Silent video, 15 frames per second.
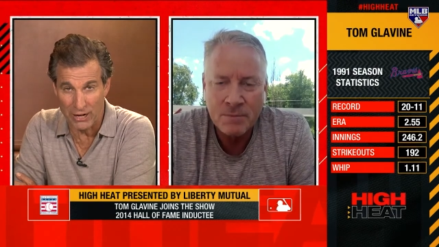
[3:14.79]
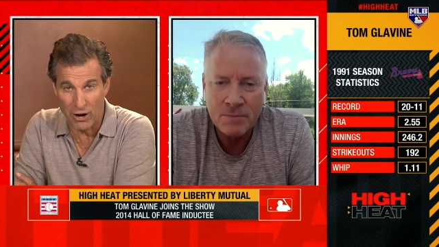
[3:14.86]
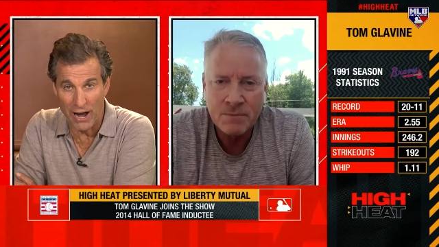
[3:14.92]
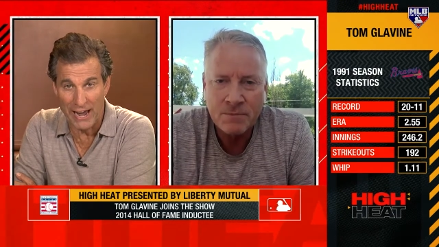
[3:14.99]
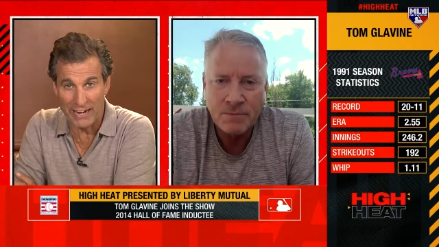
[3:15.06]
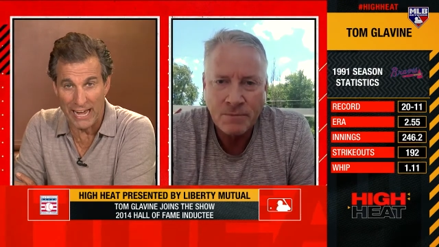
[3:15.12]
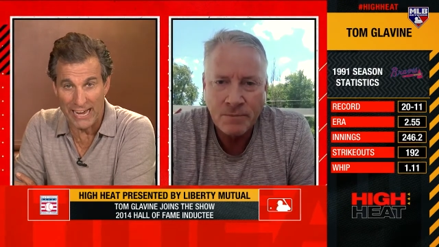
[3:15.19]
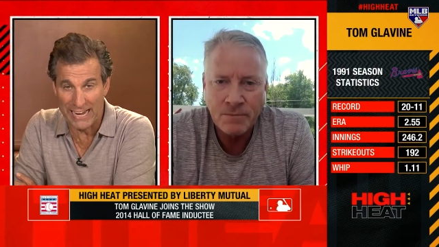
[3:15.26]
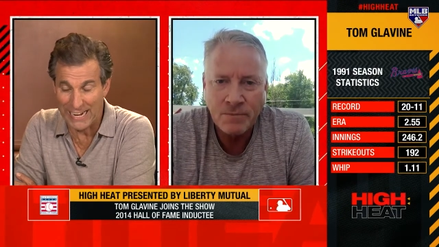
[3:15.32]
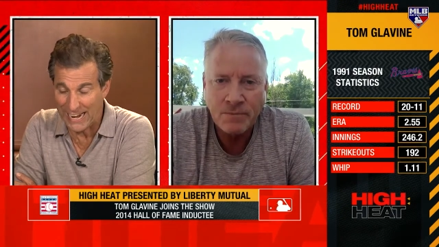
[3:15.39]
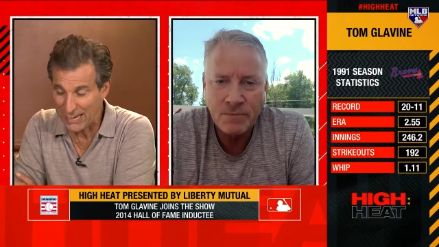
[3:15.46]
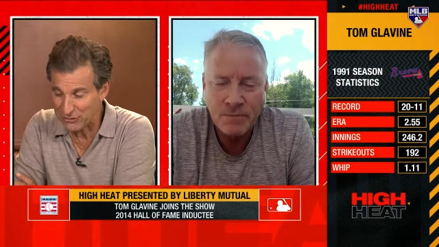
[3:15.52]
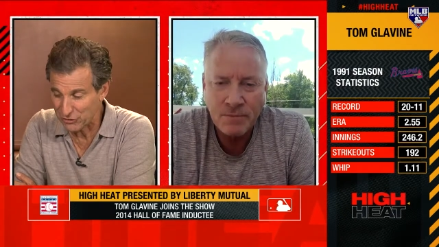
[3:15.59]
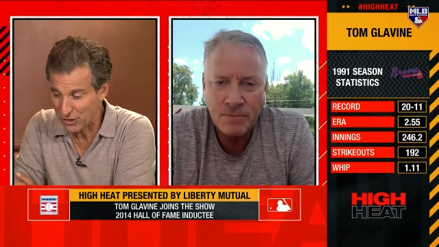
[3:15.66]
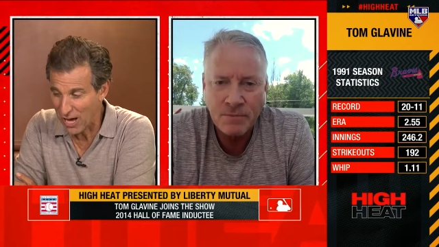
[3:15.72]
Speaker 1: All right, I got to
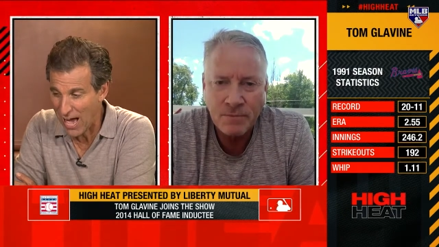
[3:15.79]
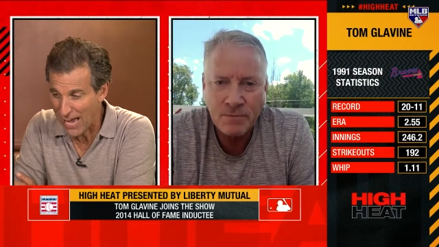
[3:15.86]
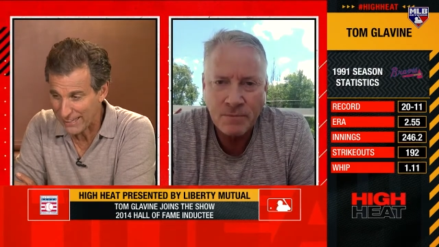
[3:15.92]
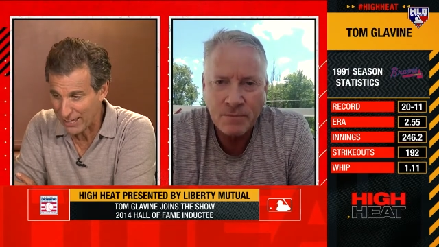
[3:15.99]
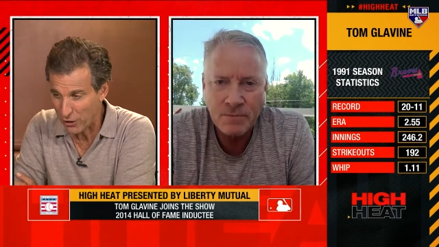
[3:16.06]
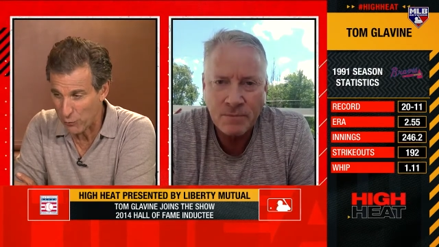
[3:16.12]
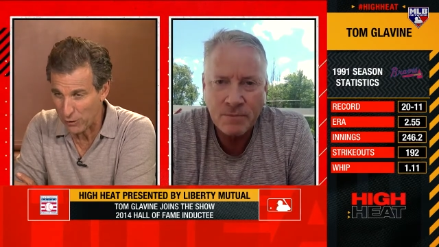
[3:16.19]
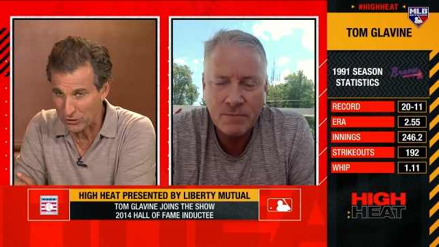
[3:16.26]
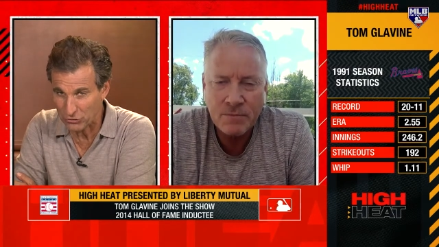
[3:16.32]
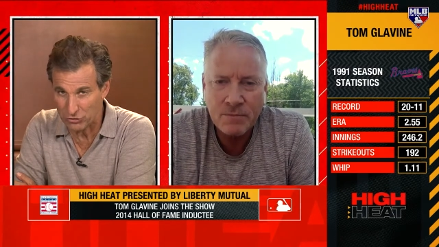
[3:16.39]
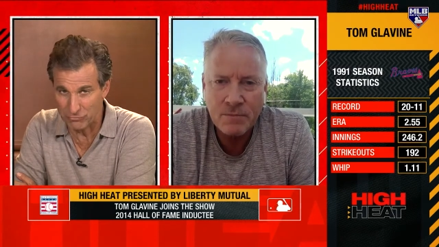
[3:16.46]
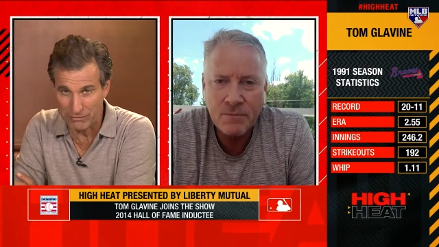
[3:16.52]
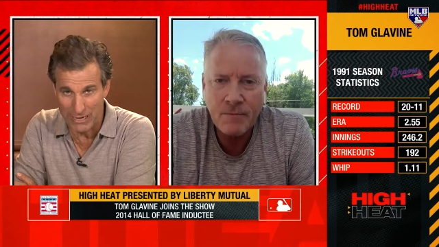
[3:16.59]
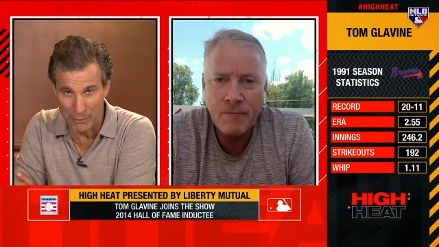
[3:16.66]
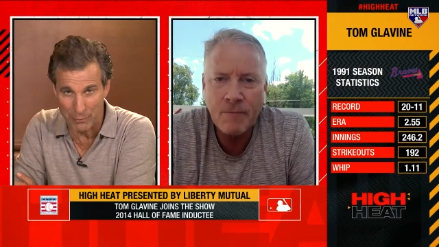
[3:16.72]
ask a hockey
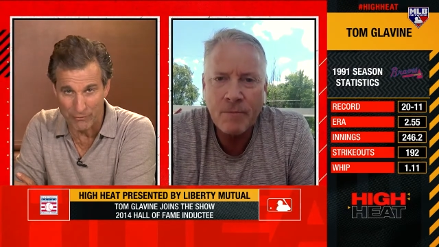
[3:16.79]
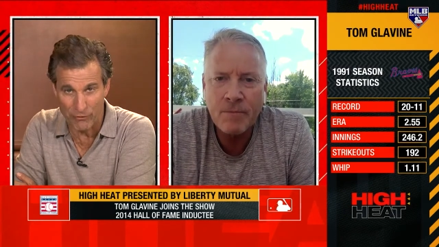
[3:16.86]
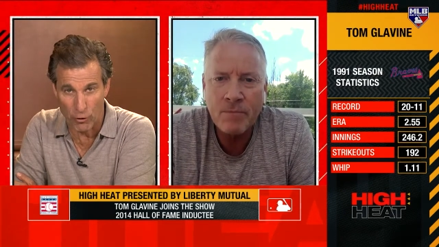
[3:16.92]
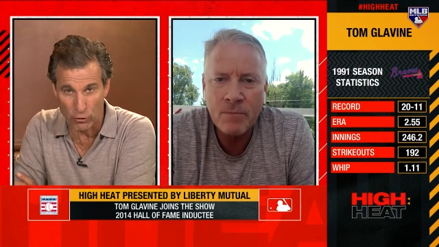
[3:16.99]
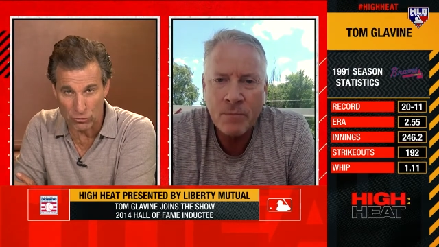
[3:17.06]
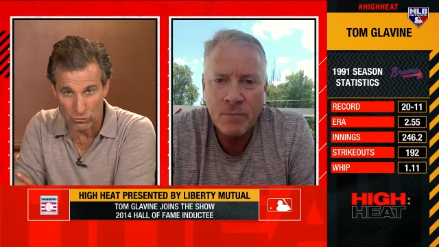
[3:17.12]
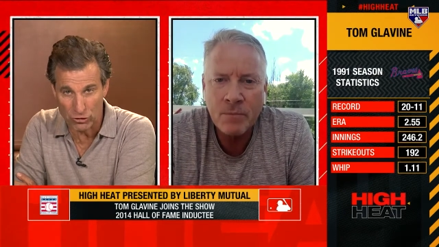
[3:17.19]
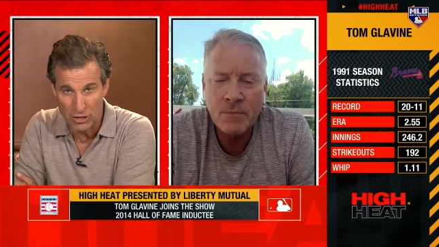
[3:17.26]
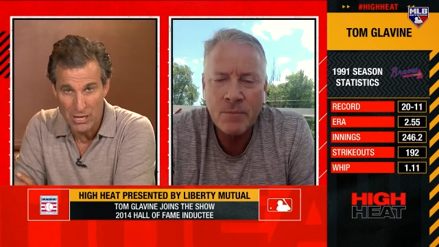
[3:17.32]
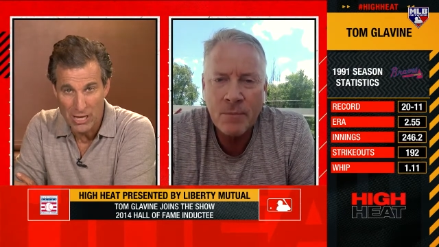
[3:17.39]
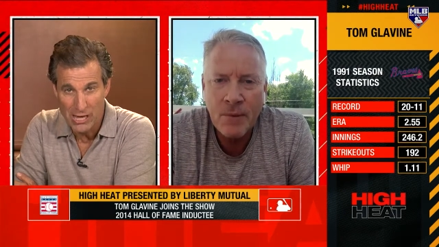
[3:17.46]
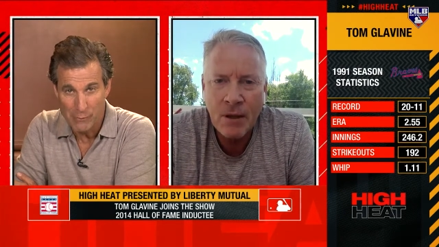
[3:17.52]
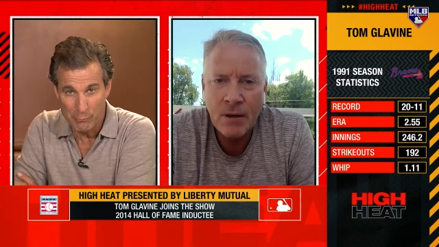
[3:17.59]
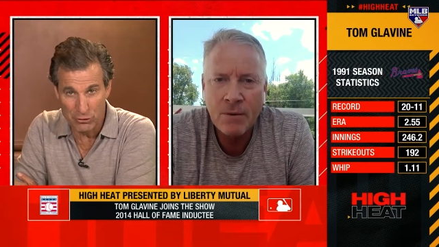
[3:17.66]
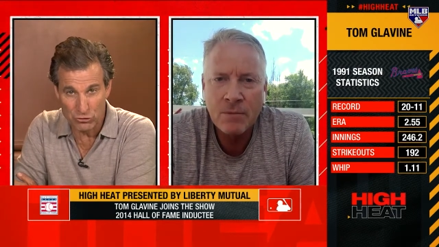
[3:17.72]
question. Remember, folks,
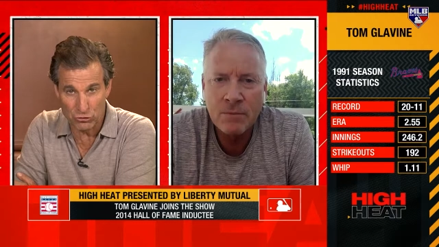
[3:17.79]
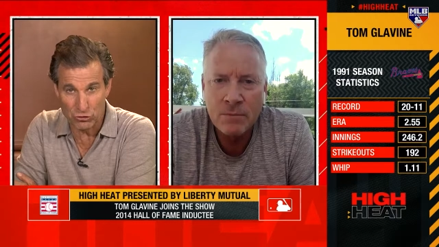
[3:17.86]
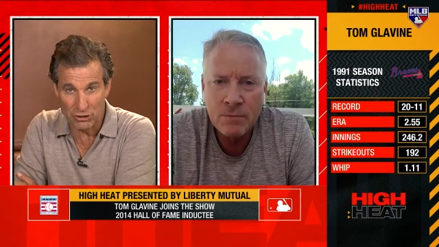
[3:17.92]
Mr.